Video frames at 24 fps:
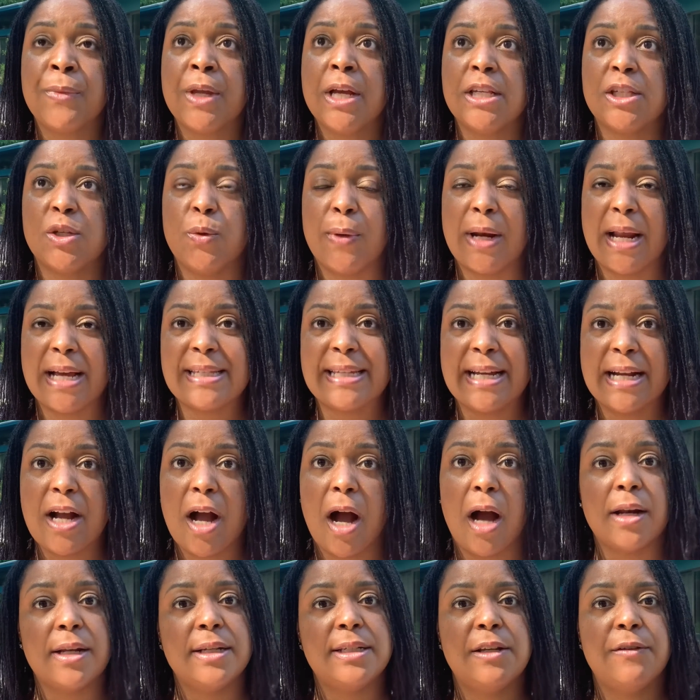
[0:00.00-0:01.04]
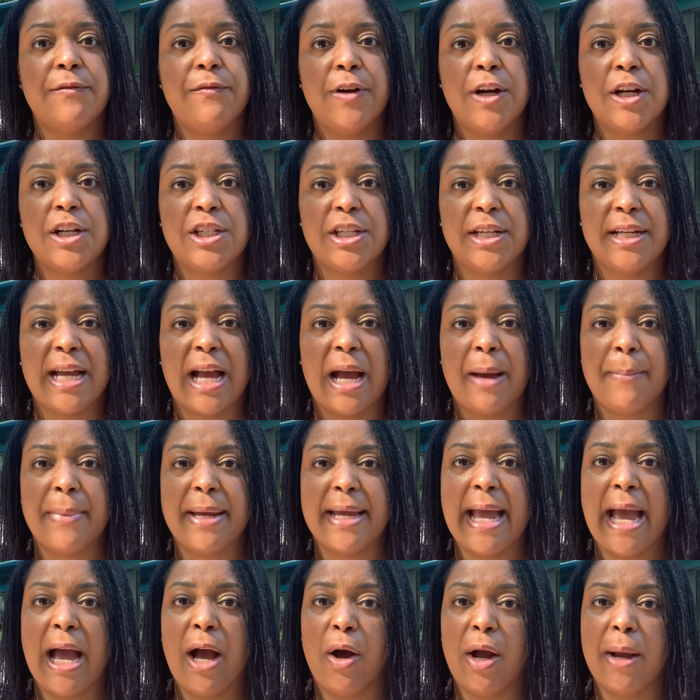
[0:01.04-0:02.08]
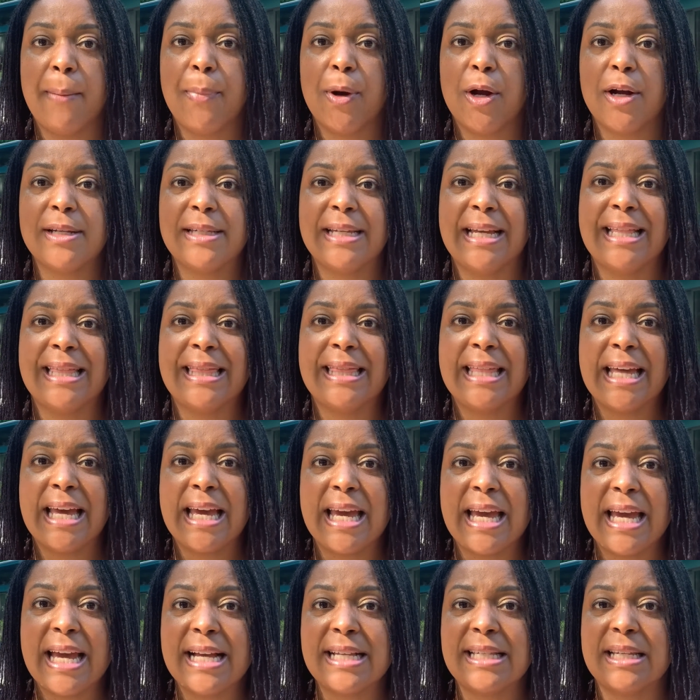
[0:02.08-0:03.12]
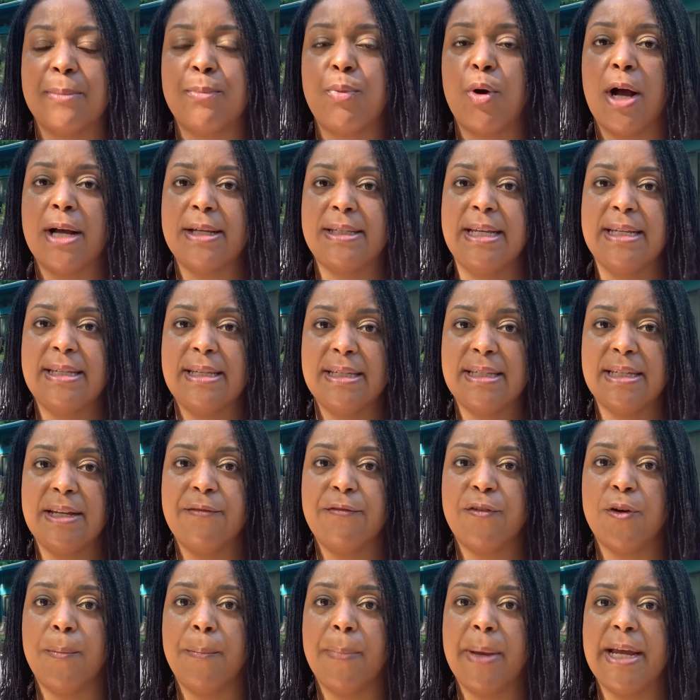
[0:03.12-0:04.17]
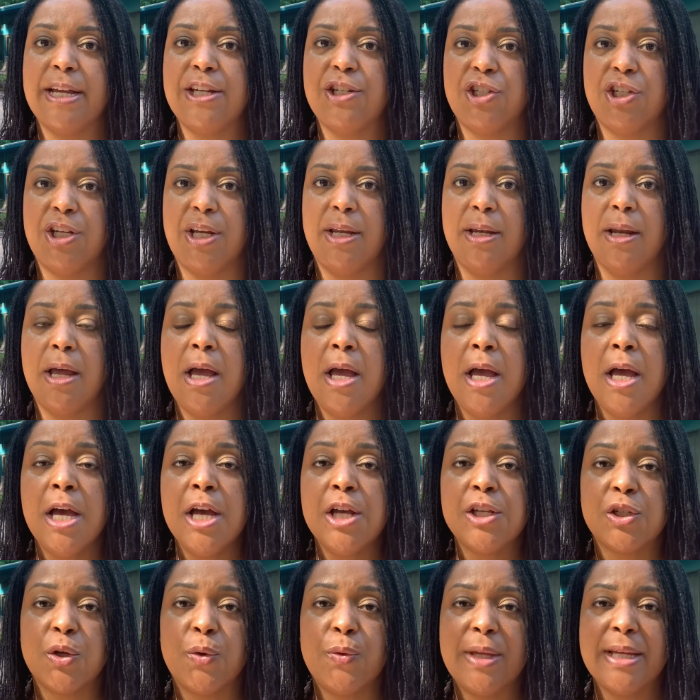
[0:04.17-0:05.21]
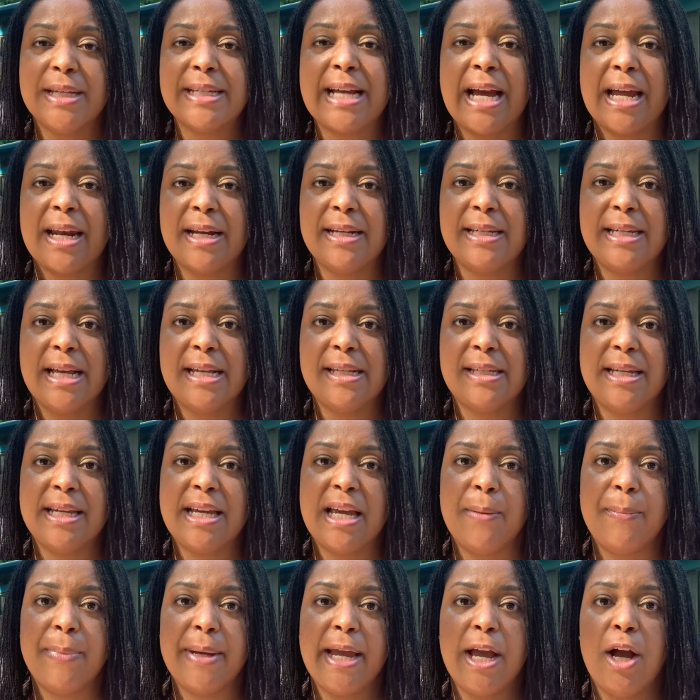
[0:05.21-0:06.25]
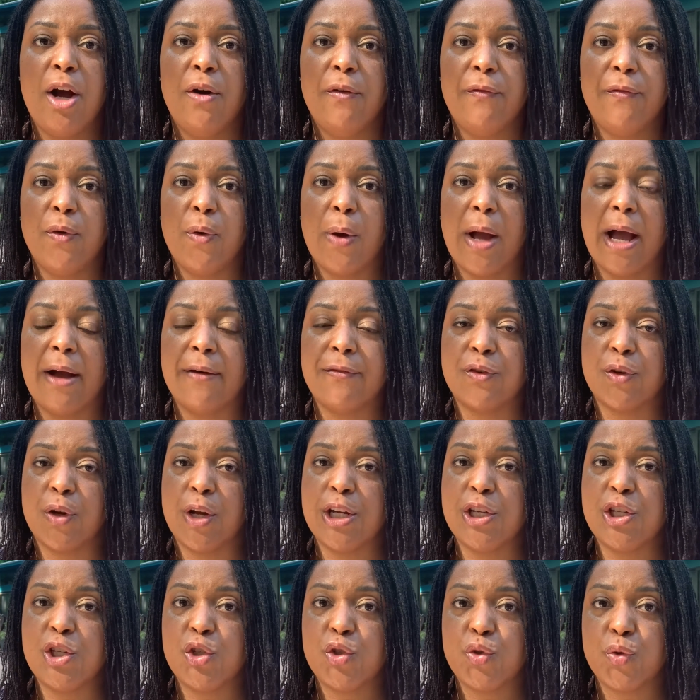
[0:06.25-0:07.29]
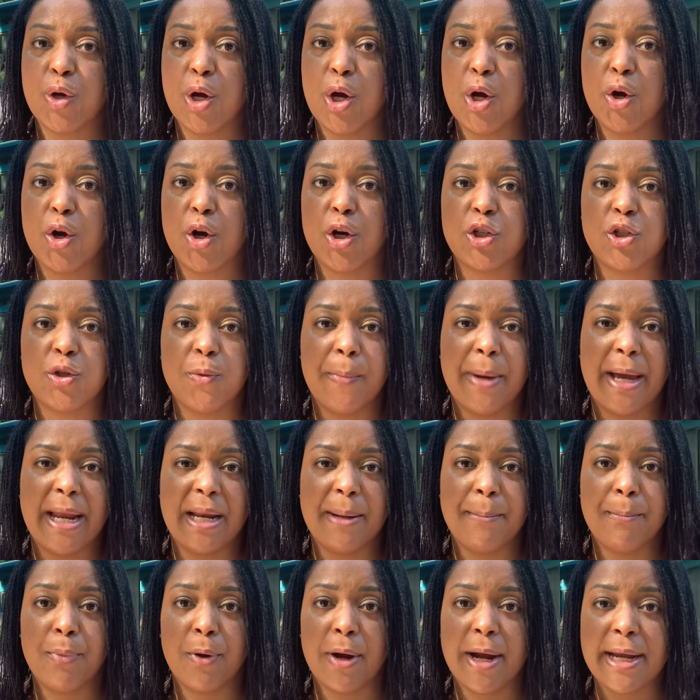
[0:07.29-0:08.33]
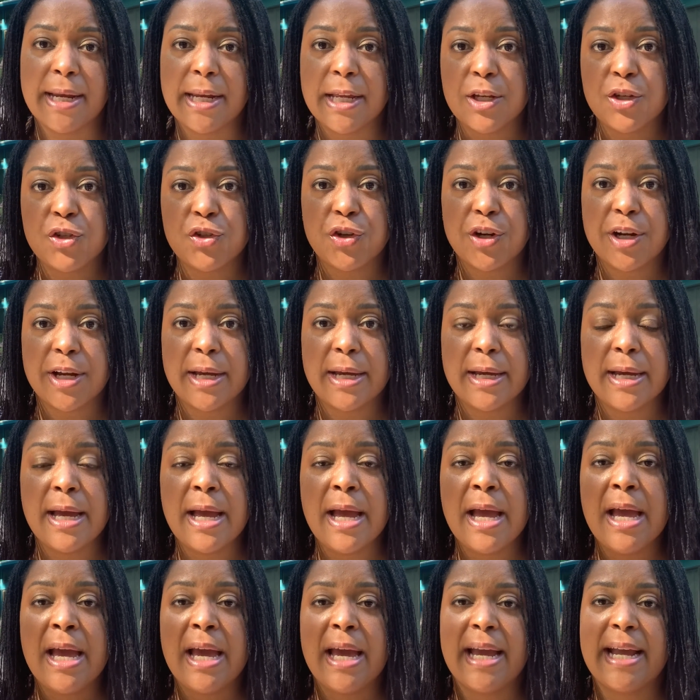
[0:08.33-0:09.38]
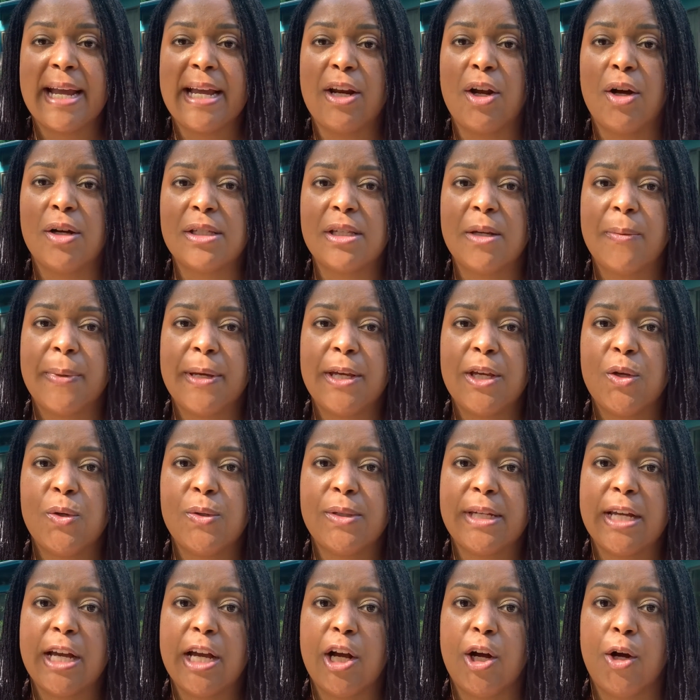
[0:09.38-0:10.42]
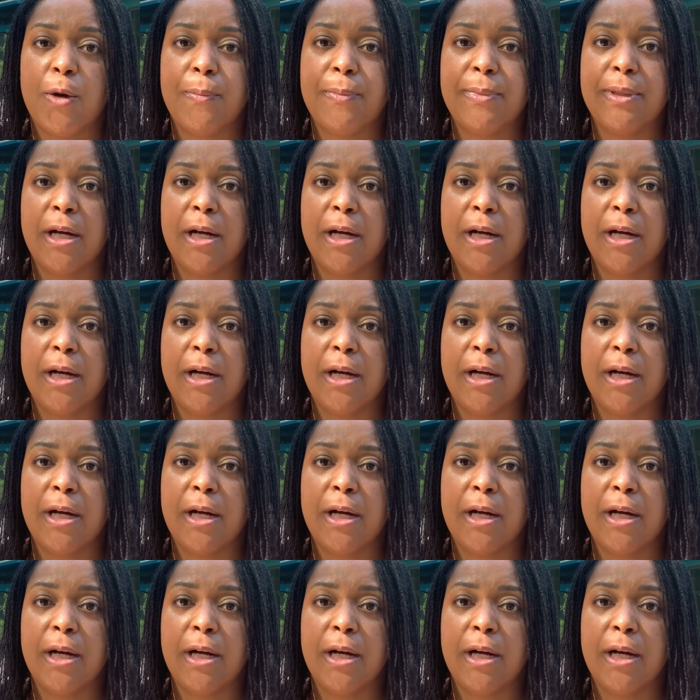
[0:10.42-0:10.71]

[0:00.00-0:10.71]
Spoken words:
So when I say cognitive functioning, I mean how a person thinks and processes information. So this kind of testing can be helpful after a stroke or traumatic brain injury. It can also be used to help